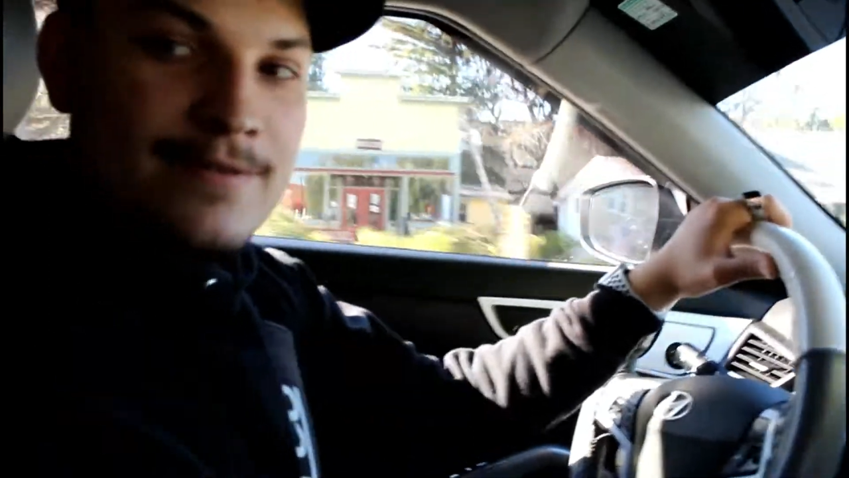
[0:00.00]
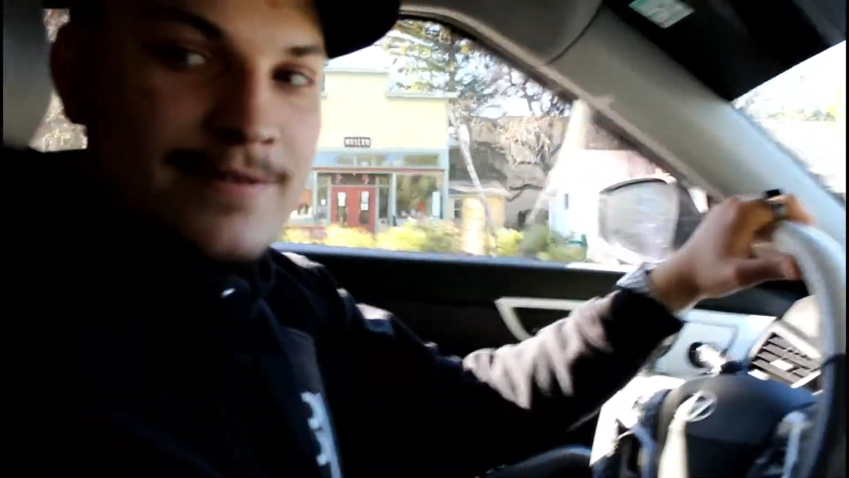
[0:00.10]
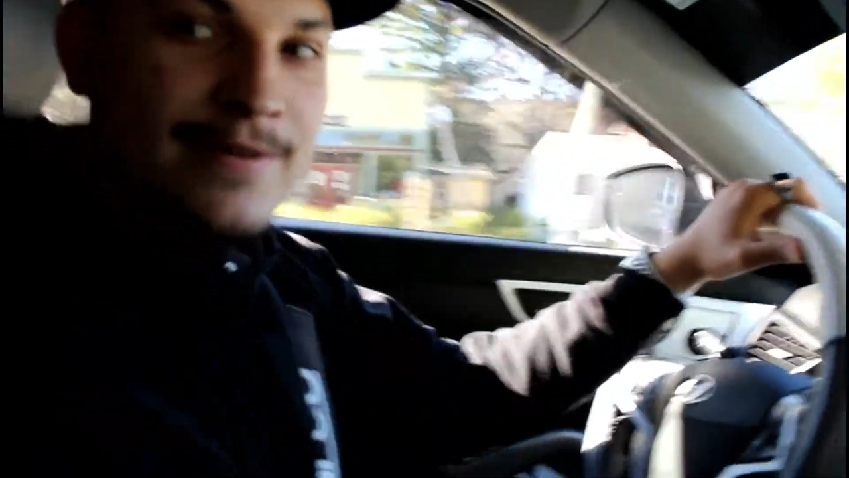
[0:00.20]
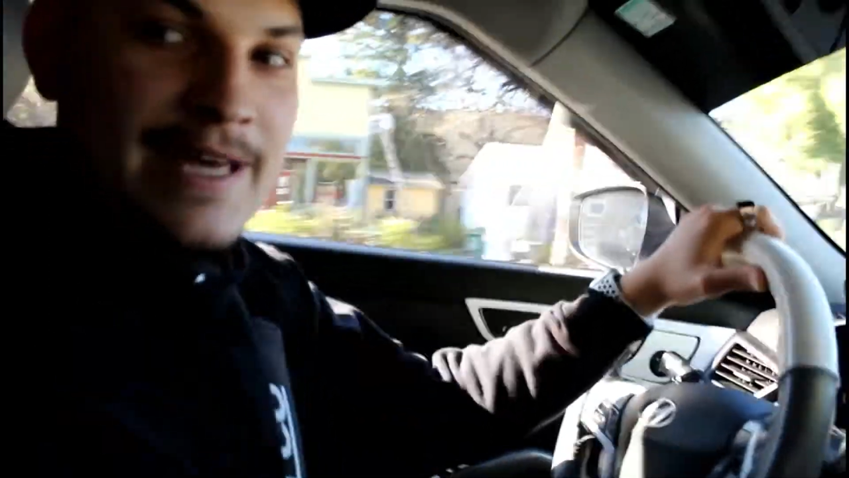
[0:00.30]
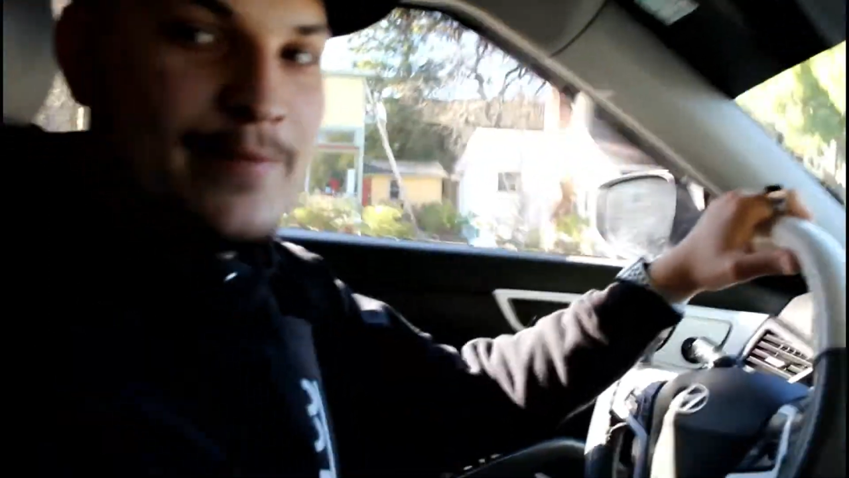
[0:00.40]

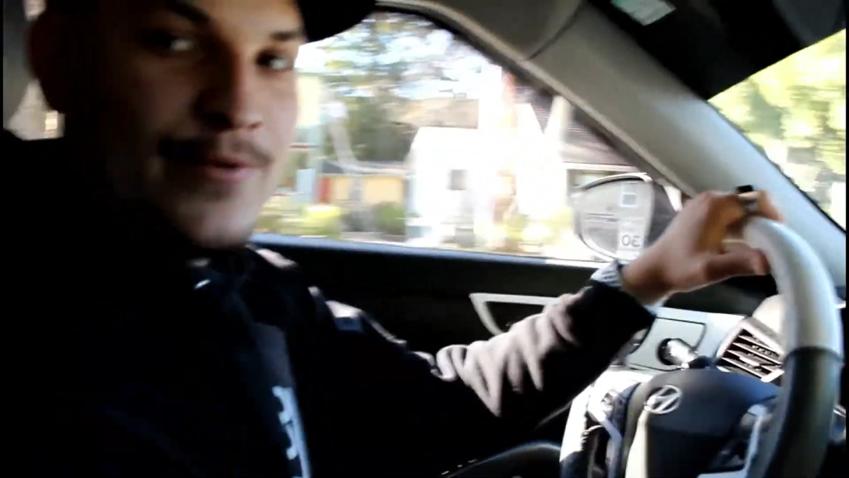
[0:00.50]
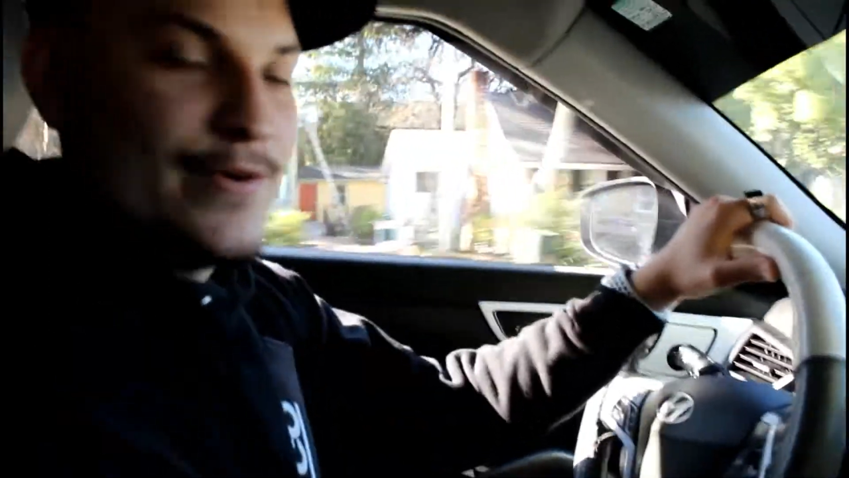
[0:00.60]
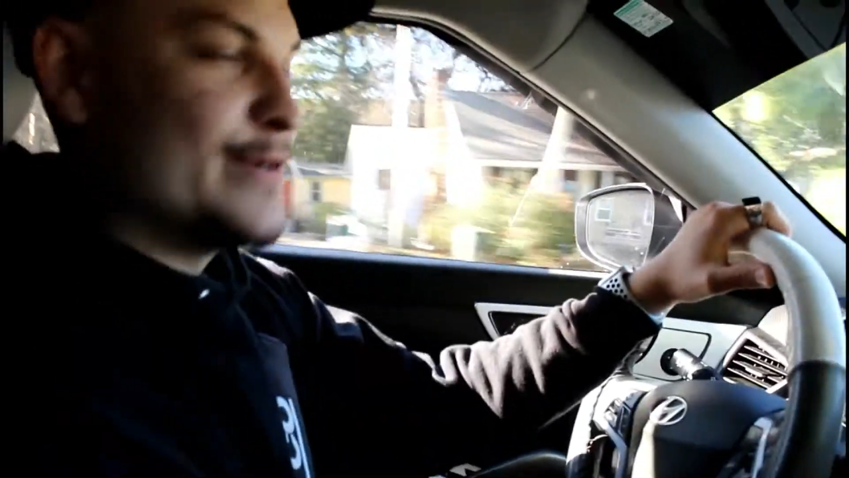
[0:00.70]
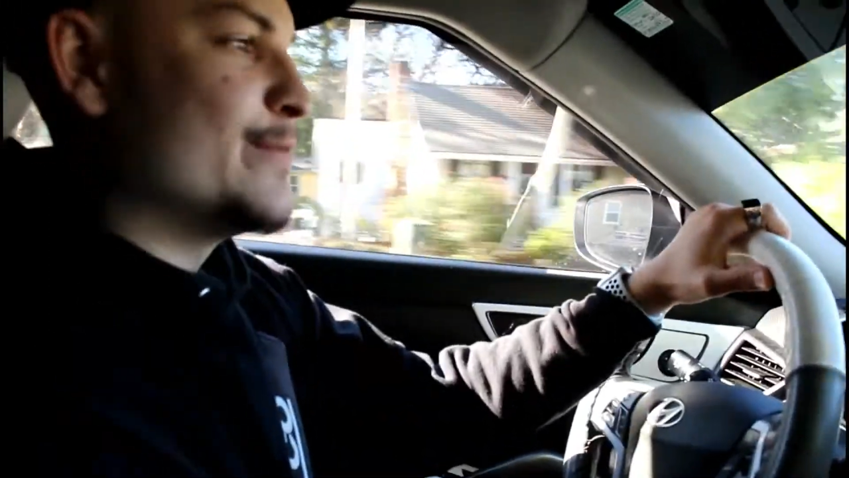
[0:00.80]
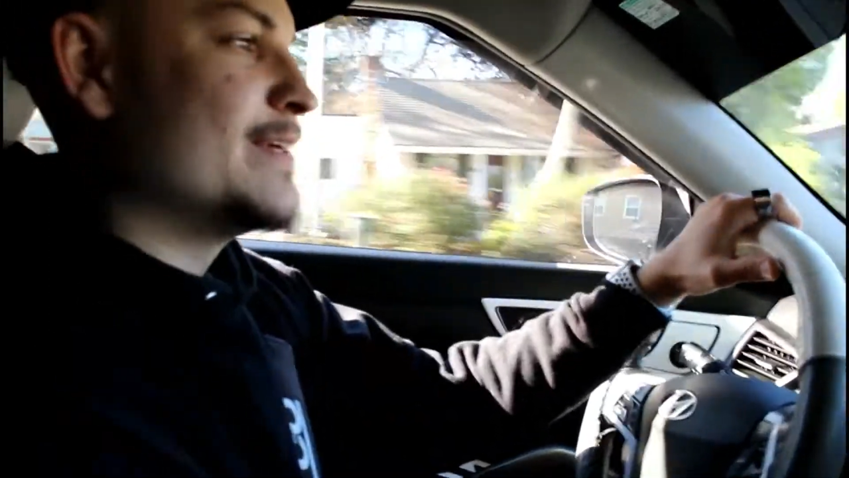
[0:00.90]

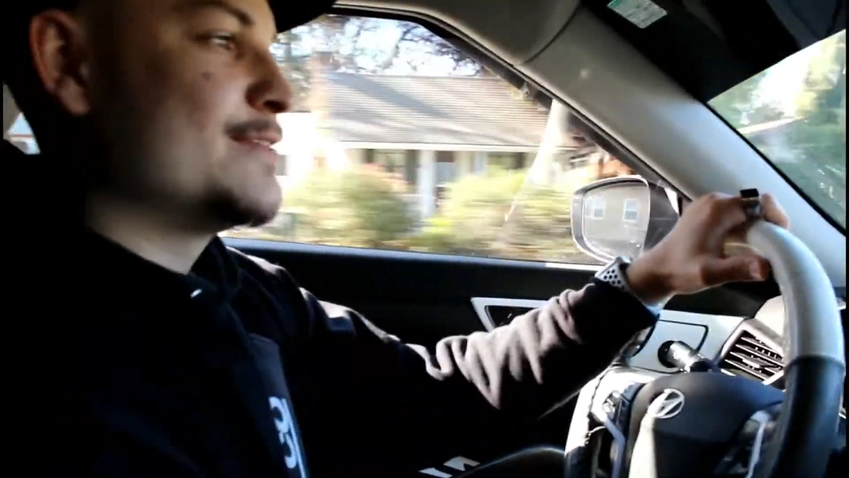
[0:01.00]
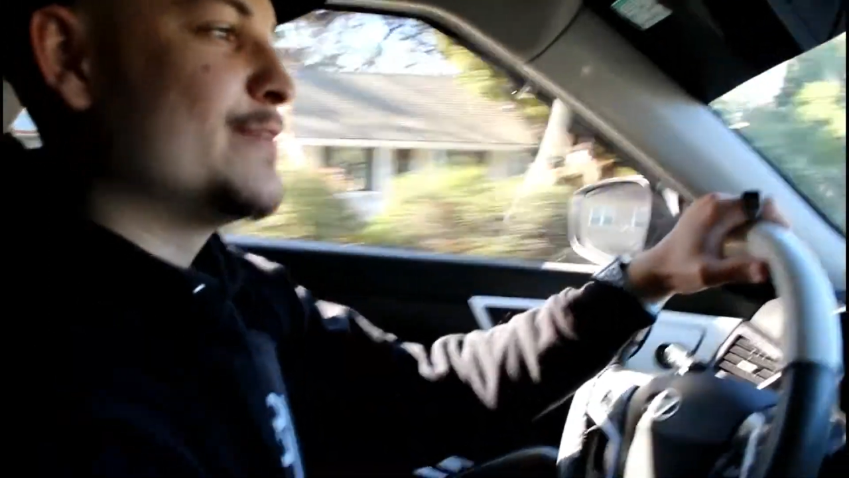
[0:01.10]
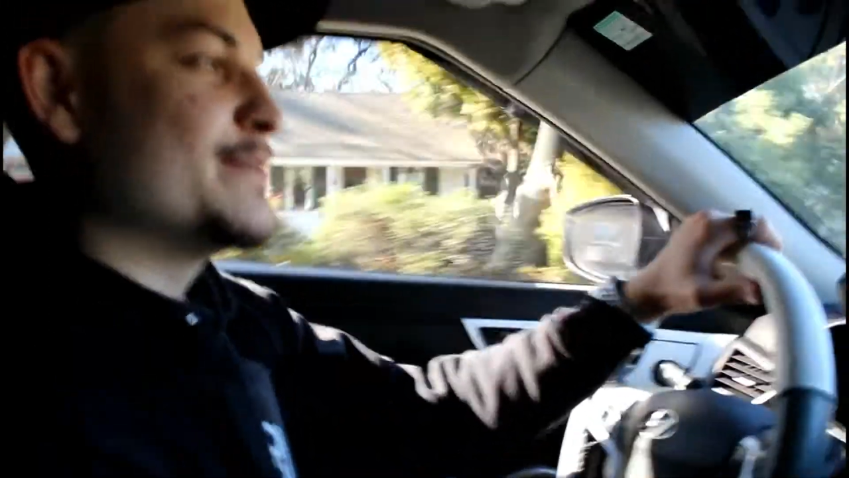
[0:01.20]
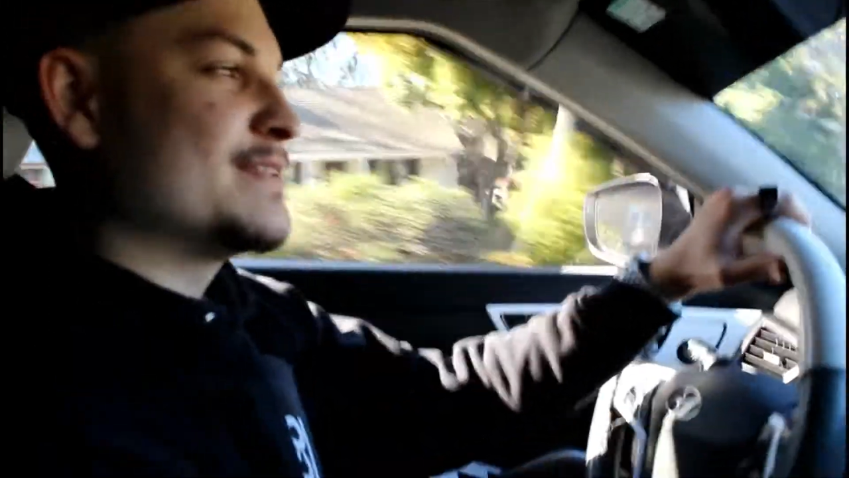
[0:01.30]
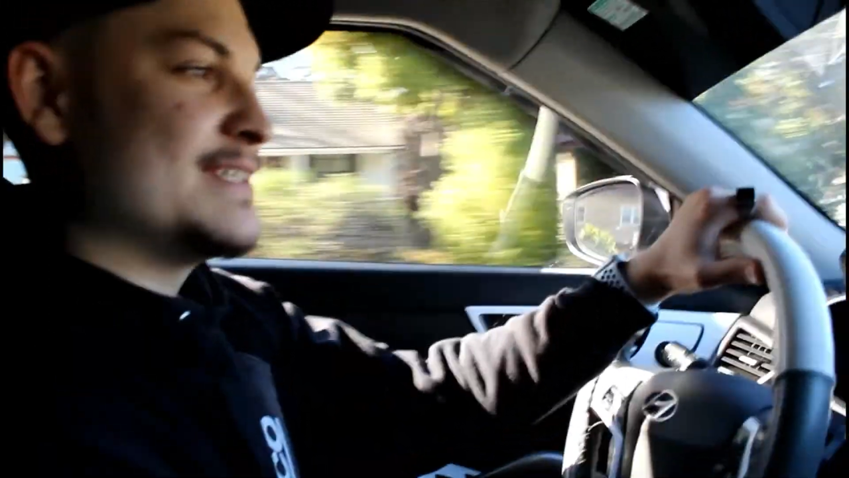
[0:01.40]

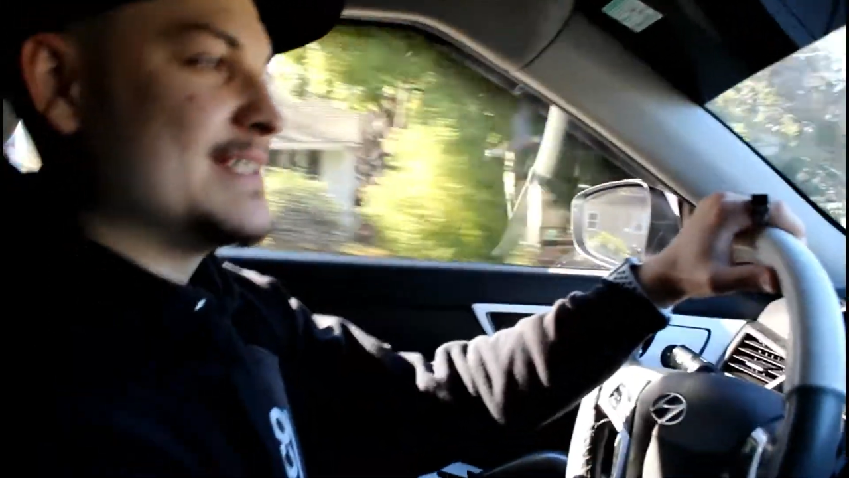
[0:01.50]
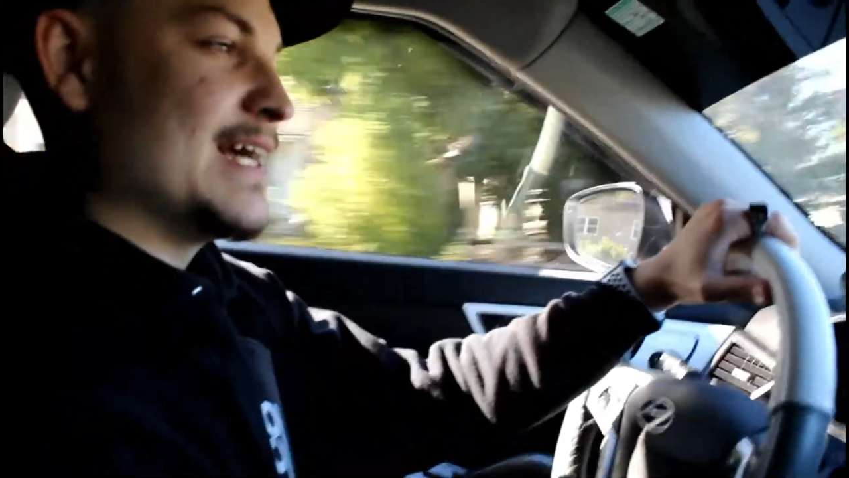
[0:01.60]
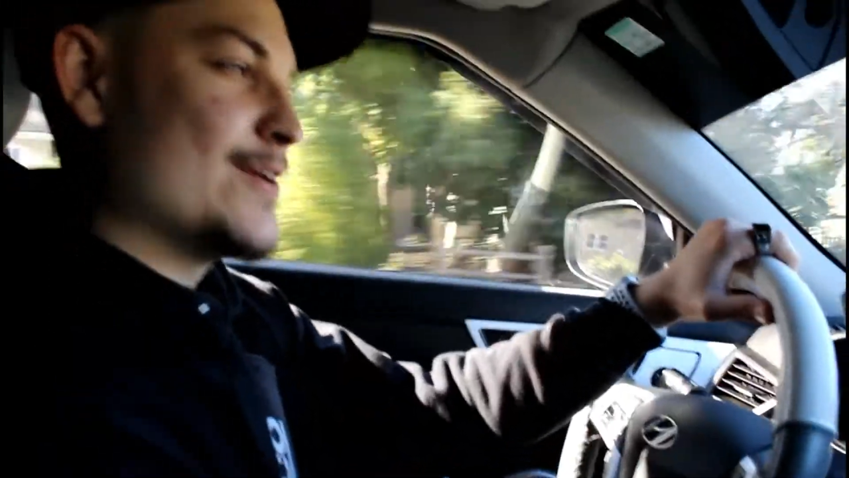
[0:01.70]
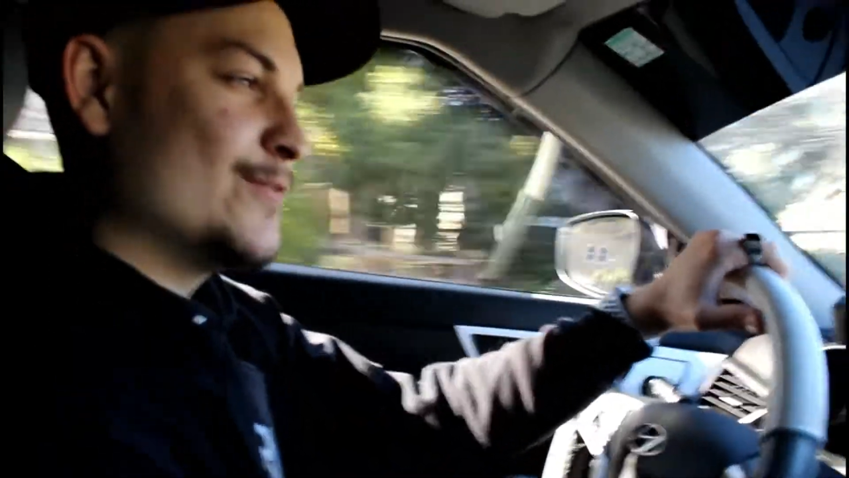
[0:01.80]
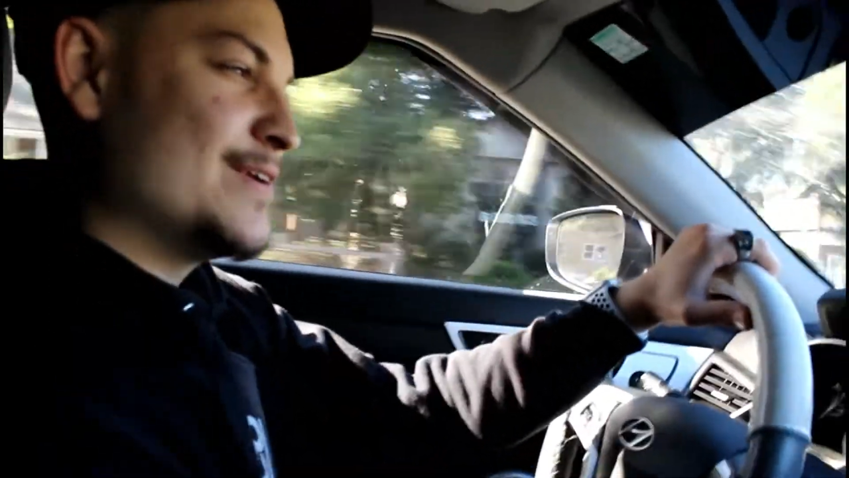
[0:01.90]
8.13 was the
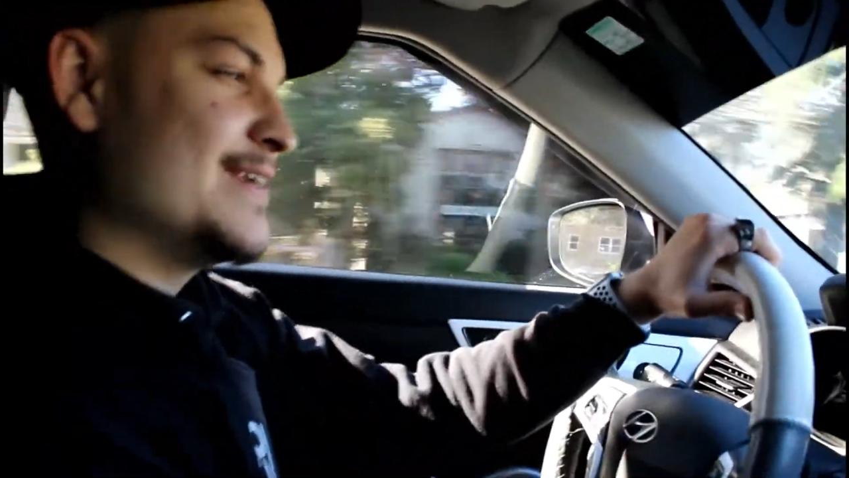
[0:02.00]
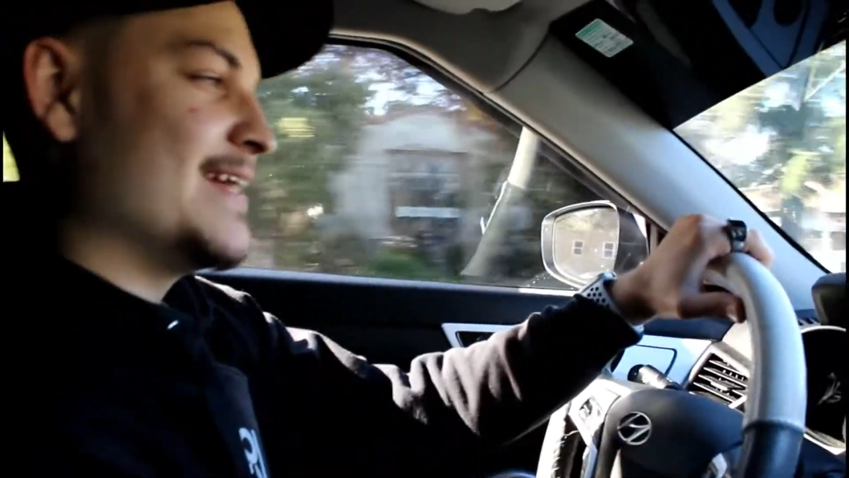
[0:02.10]
second one,